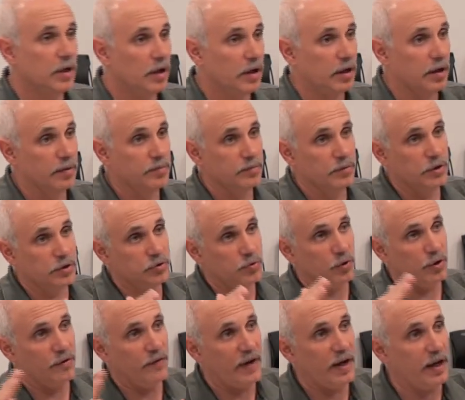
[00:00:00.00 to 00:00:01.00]
the
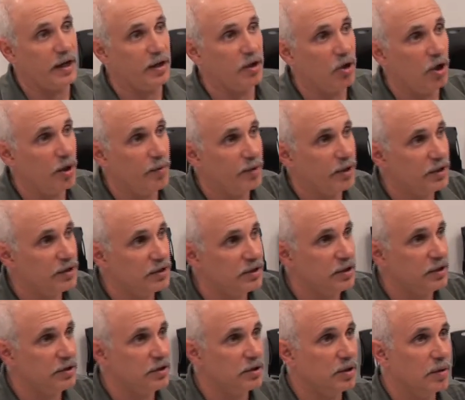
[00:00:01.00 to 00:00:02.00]
sort of economic
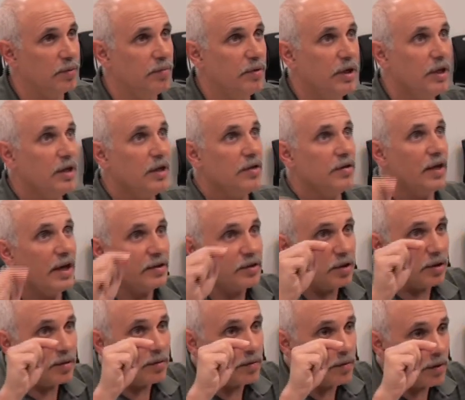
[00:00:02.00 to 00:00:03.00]
system that
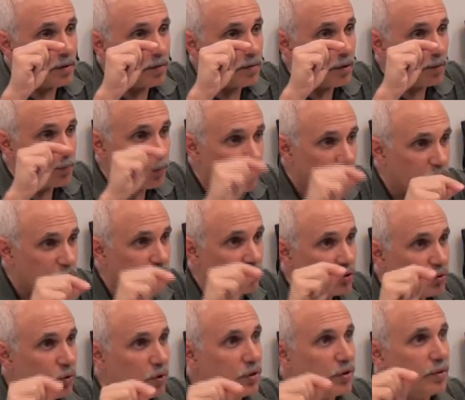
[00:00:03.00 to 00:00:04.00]
the
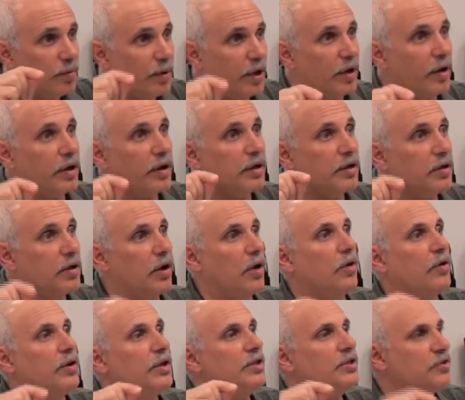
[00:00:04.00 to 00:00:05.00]
British North American
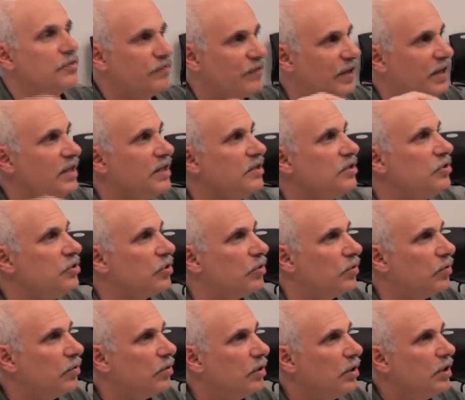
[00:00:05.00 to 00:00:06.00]
colonies fit into.
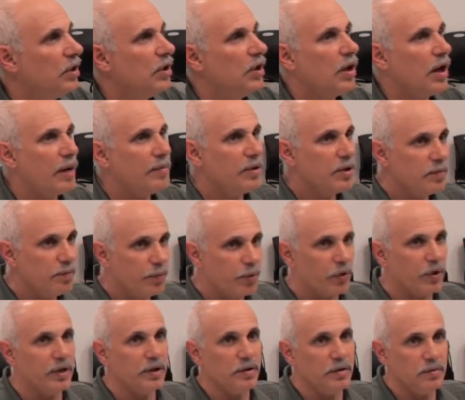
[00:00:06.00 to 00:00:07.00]
I mean,
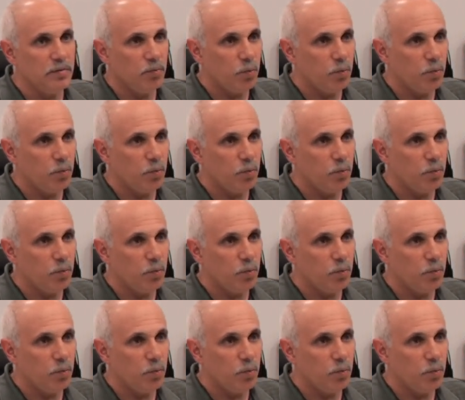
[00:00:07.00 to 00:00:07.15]
Britain